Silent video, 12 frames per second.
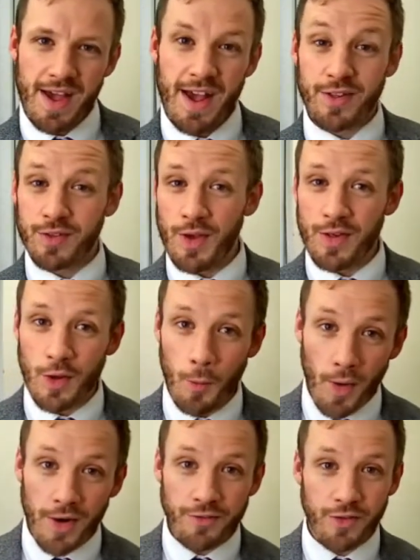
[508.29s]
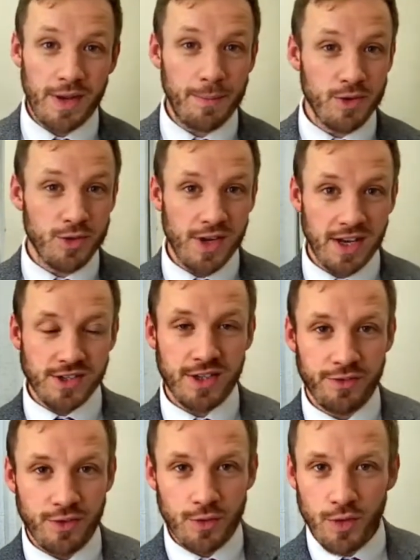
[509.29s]
It's a wonderful imagery actually, and
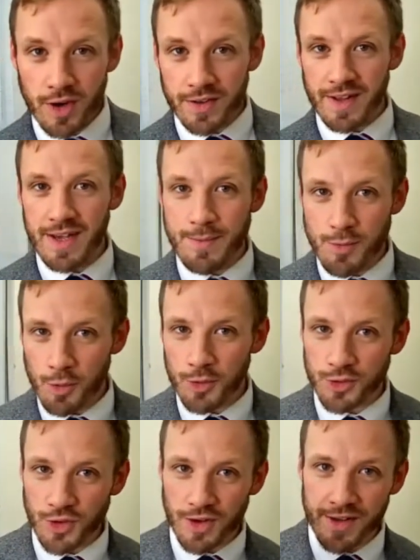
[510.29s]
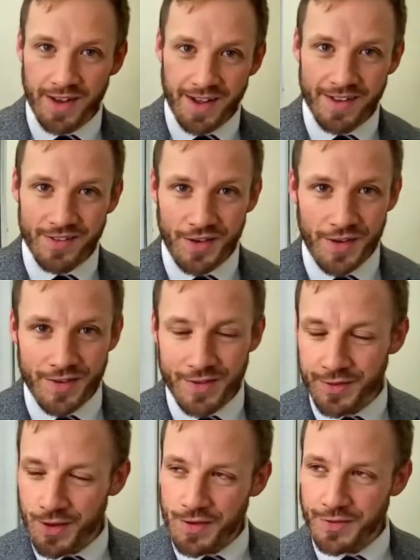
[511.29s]
if you look at the Hebrew and study that,
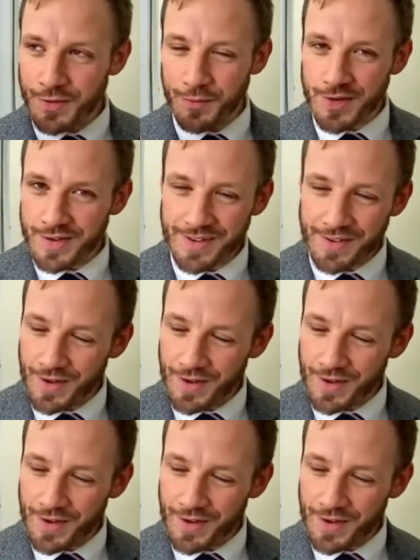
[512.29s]
it's a really